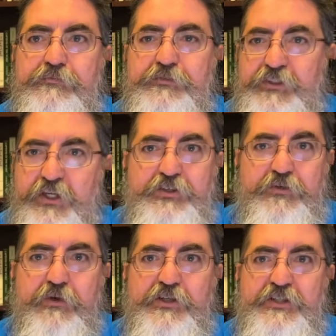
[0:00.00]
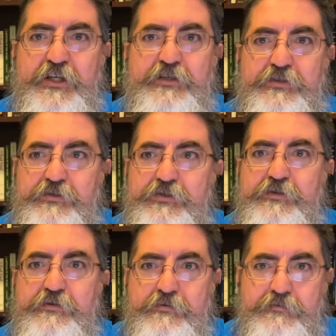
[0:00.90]
Caesar. What's Caesar's?
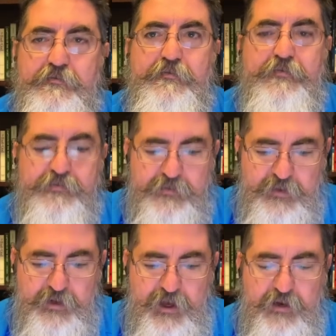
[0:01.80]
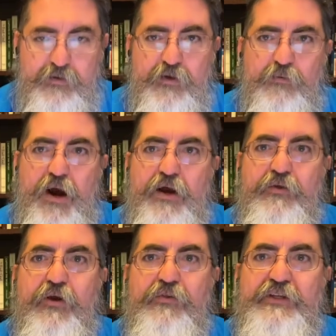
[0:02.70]
And why are
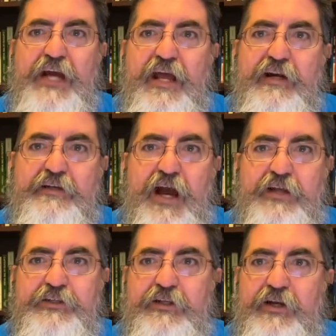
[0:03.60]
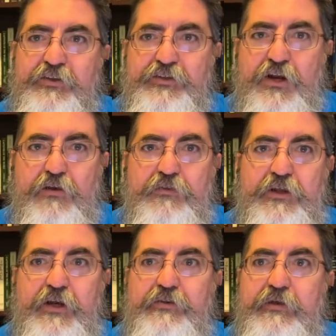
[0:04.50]
there all these hated tax collectors all over the
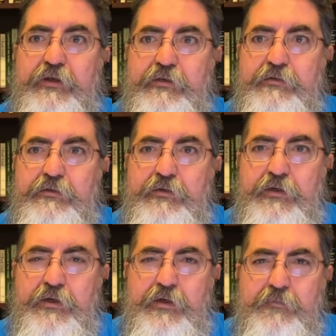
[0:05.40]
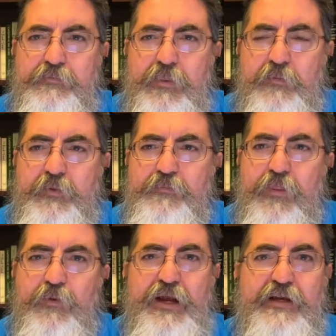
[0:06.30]
country? I mean,
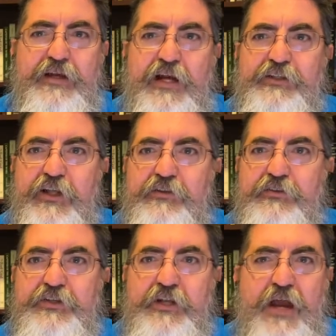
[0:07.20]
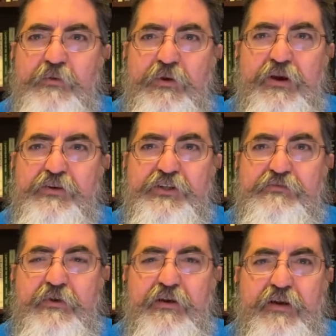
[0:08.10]
we got tax collectors today, but we don't
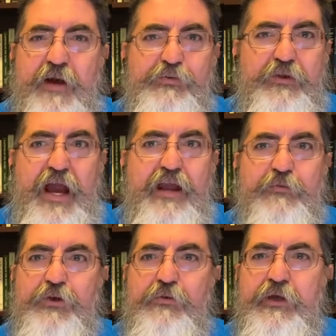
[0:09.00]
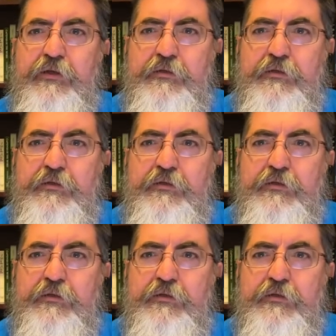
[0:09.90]
absolutely hate them, do we?